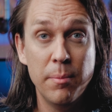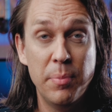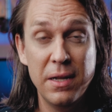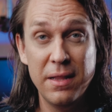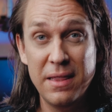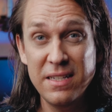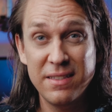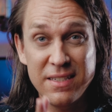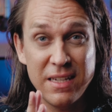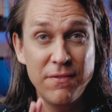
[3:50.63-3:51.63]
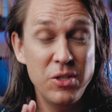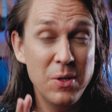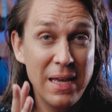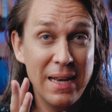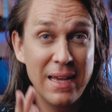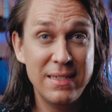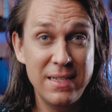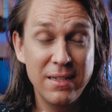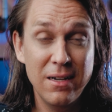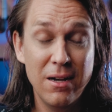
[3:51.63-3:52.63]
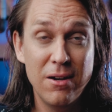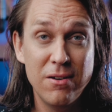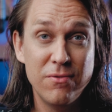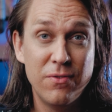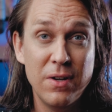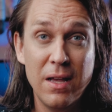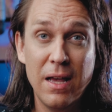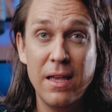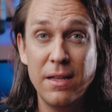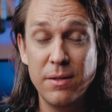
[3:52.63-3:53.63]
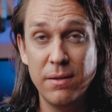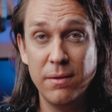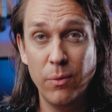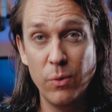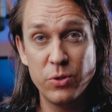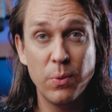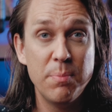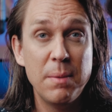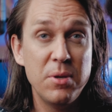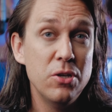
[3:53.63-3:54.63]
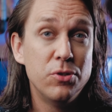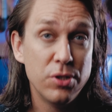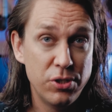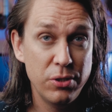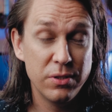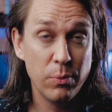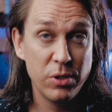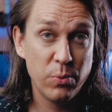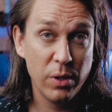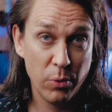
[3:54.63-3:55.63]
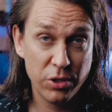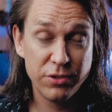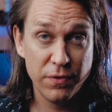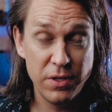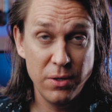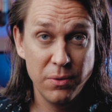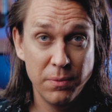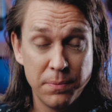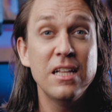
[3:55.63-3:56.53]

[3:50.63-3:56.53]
But this gives you an idea of which one maybe you should choose and which one works for you.